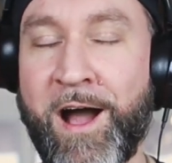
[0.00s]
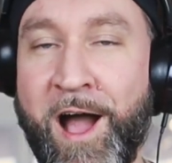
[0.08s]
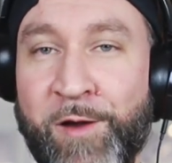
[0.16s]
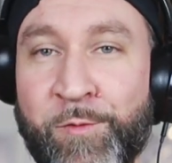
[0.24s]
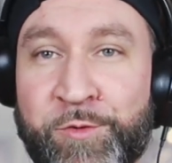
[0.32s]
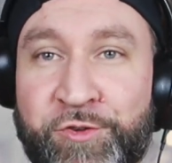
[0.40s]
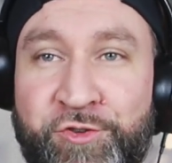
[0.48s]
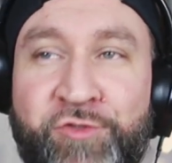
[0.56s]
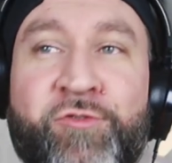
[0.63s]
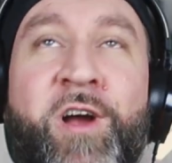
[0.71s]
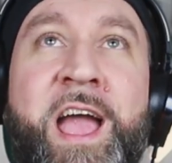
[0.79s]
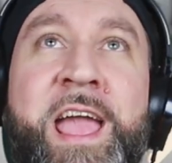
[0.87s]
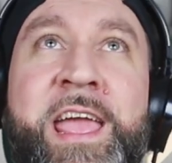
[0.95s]
I would
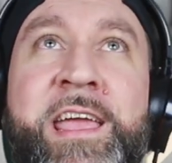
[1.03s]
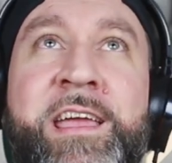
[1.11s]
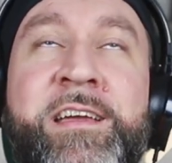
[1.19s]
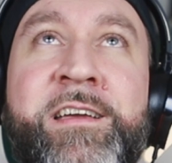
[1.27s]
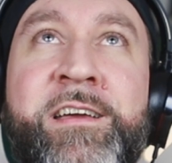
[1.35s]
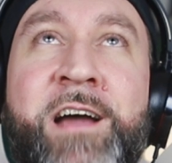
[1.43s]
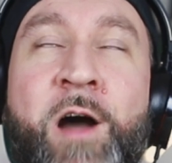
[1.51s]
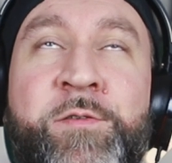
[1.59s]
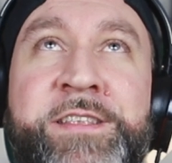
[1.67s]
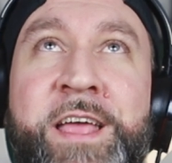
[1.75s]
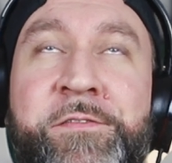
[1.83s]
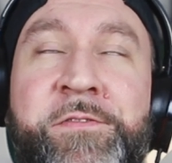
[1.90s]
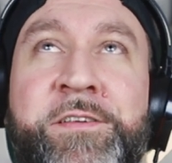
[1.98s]

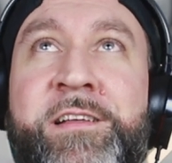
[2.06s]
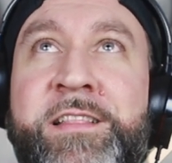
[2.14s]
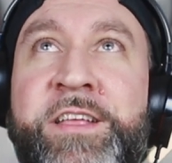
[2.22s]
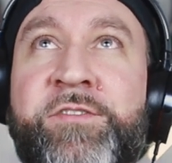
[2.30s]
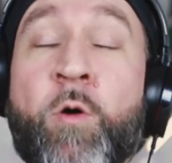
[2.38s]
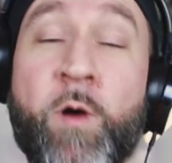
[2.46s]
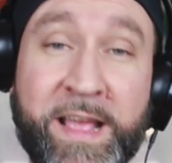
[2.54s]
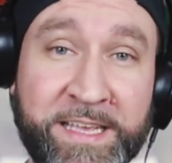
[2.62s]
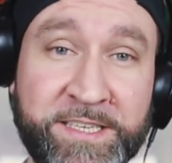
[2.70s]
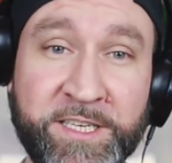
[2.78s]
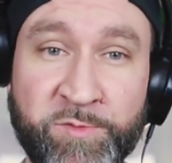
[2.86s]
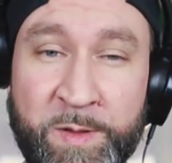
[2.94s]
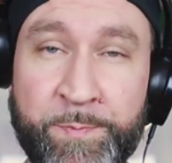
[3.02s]
definitely, I guess
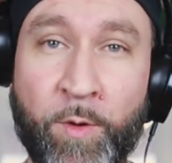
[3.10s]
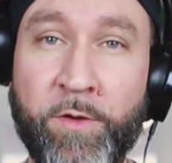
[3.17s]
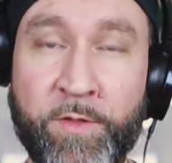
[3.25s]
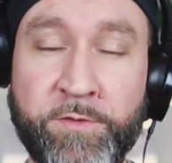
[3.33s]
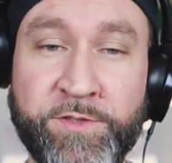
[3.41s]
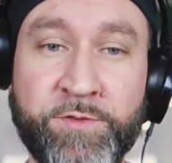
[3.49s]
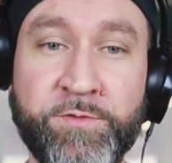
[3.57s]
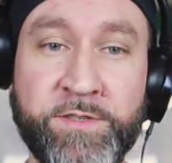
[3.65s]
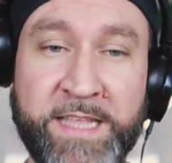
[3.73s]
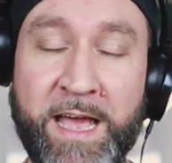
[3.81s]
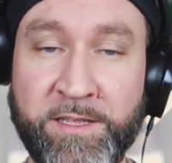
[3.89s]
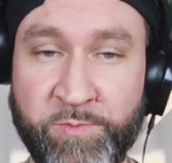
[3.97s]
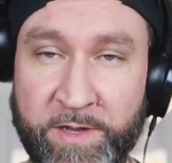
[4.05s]
because we bought those two
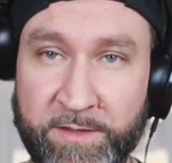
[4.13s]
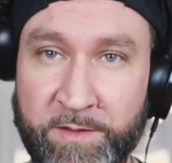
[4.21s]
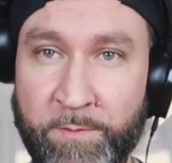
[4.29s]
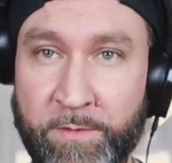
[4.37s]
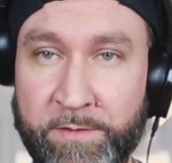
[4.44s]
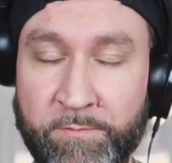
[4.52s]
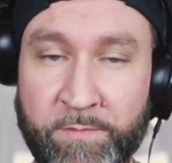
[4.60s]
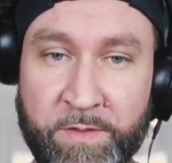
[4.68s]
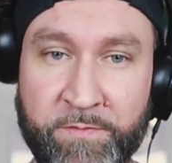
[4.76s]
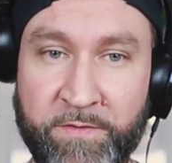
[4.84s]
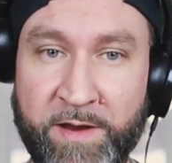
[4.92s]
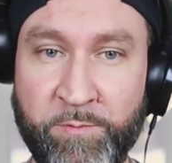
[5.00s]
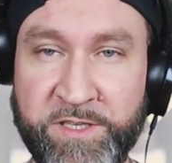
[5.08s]
stouts. We got them one with a
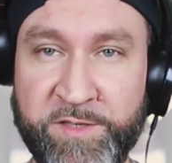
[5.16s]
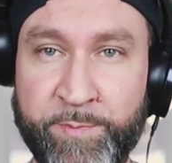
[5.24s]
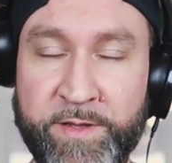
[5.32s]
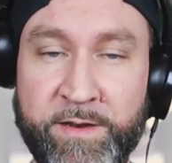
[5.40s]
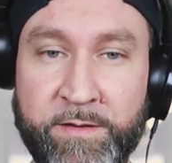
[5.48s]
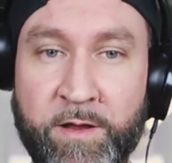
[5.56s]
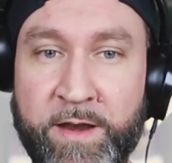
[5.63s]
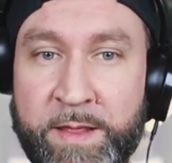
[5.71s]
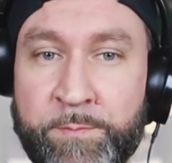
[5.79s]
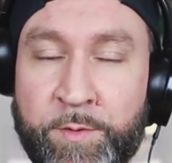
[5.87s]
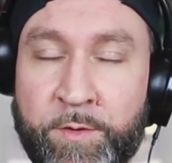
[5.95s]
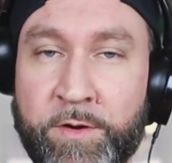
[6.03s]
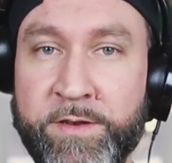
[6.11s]
friend, we split it and got
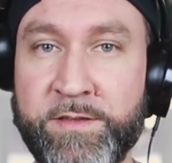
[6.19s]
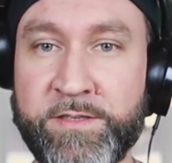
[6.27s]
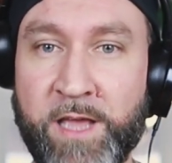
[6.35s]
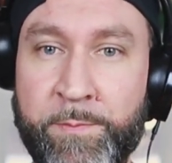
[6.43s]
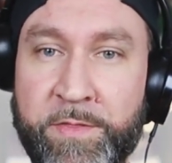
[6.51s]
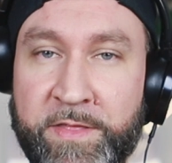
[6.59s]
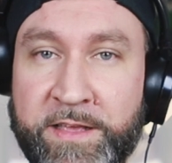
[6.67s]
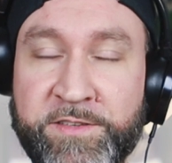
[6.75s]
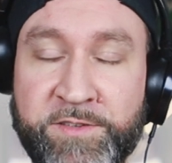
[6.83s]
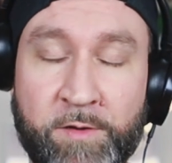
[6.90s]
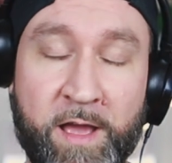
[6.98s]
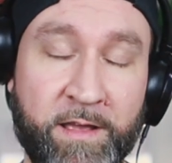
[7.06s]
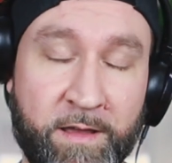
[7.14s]
import type of thing.
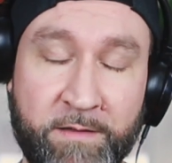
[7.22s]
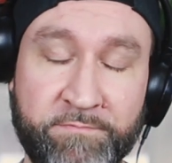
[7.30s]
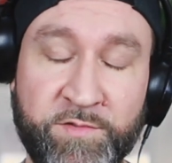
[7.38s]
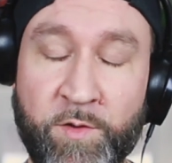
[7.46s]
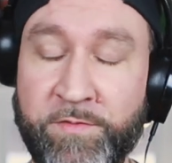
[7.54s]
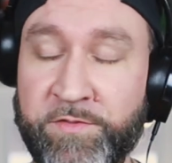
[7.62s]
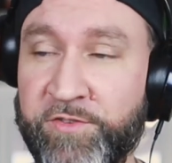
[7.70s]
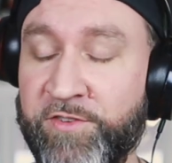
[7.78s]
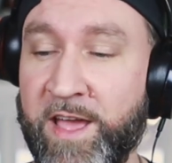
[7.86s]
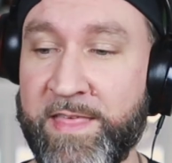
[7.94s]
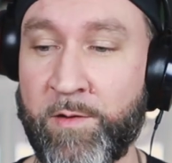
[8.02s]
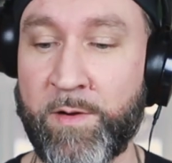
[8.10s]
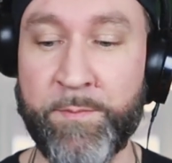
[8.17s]
So I do have to
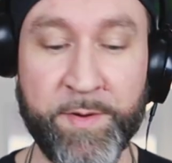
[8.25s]
try that one.